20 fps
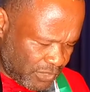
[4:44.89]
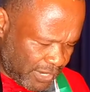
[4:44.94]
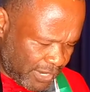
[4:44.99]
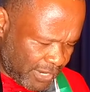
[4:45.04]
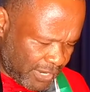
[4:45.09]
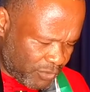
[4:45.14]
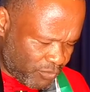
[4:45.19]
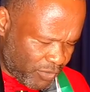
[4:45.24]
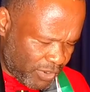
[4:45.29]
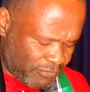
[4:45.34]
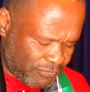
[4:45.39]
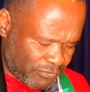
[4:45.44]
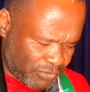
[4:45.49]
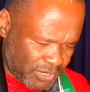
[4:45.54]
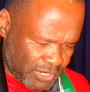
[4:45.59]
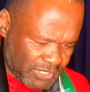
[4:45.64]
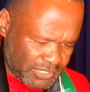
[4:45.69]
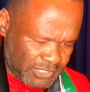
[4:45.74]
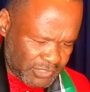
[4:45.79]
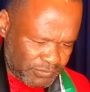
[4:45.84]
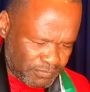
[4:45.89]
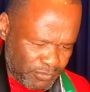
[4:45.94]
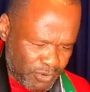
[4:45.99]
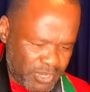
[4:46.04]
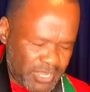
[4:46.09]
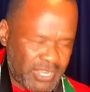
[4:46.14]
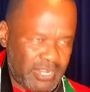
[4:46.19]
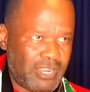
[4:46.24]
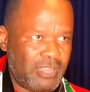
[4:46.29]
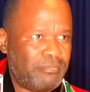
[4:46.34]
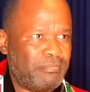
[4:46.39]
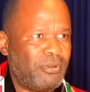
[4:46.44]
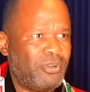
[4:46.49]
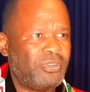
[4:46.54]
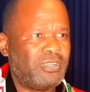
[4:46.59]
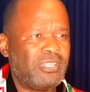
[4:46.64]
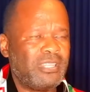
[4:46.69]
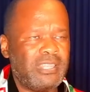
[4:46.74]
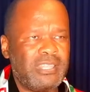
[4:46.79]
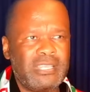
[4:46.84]
We've already spoken
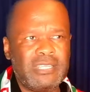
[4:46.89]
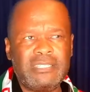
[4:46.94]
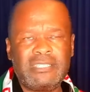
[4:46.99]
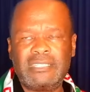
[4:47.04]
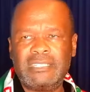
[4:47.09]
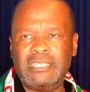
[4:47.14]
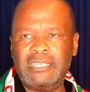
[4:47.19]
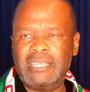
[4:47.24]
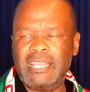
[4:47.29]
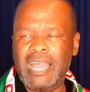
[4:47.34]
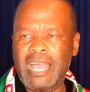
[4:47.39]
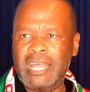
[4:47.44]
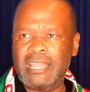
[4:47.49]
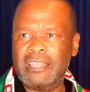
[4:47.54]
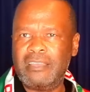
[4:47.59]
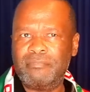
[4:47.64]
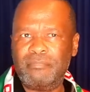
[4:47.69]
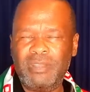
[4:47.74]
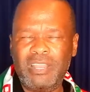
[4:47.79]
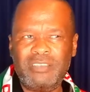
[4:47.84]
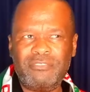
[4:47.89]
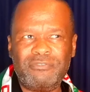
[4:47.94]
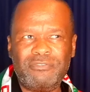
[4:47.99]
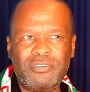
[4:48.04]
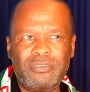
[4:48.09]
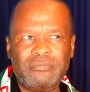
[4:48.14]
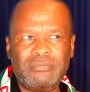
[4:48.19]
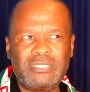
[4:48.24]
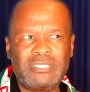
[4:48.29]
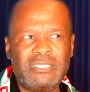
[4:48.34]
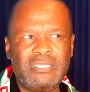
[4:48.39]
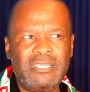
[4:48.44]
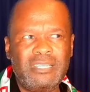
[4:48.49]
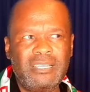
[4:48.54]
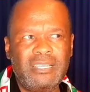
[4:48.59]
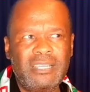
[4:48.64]
about this in other platforms.